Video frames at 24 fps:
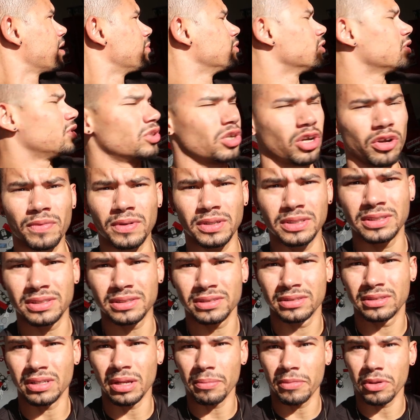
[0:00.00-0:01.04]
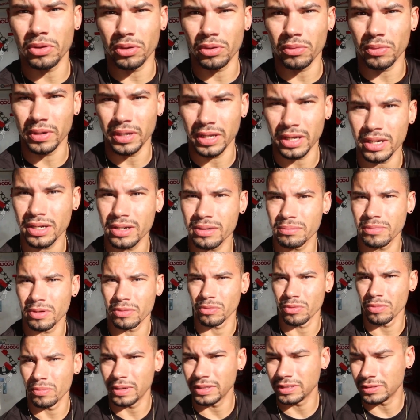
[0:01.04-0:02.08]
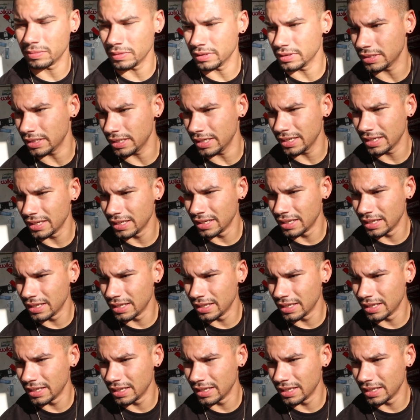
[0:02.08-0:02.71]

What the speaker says: I'm just nervous because I'm the only one here. My roommate's busy.